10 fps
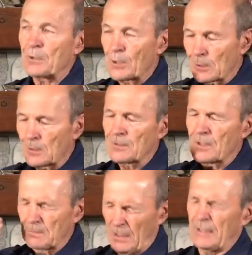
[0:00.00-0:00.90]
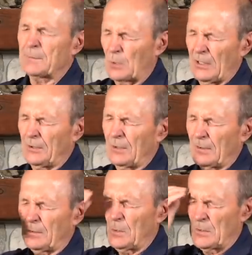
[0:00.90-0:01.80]
When you learn to body breathe,
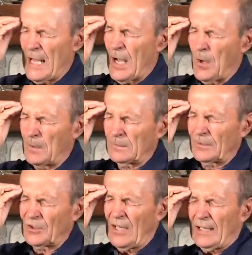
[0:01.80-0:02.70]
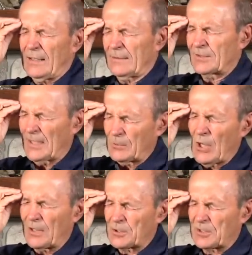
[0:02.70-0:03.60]
you now think,
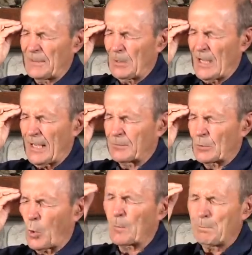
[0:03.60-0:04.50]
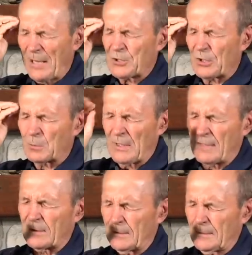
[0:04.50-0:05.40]
subconsciously perhaps, or picture,
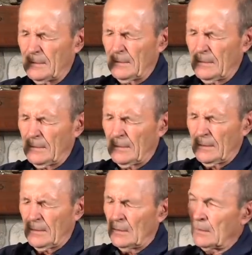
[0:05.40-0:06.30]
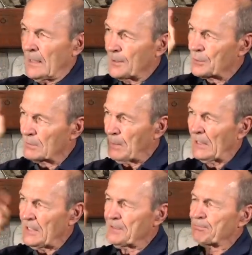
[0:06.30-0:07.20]
whatever, that your
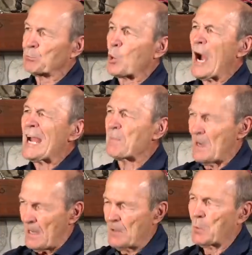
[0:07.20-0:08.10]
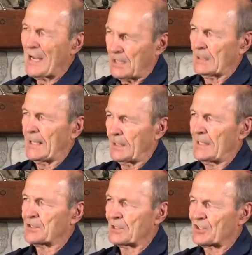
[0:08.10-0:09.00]
body's primary regulator
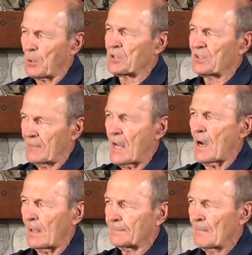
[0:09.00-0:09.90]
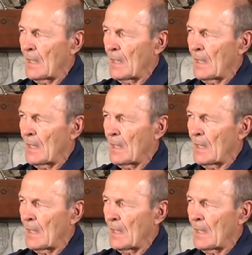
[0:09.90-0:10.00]
is a source of air.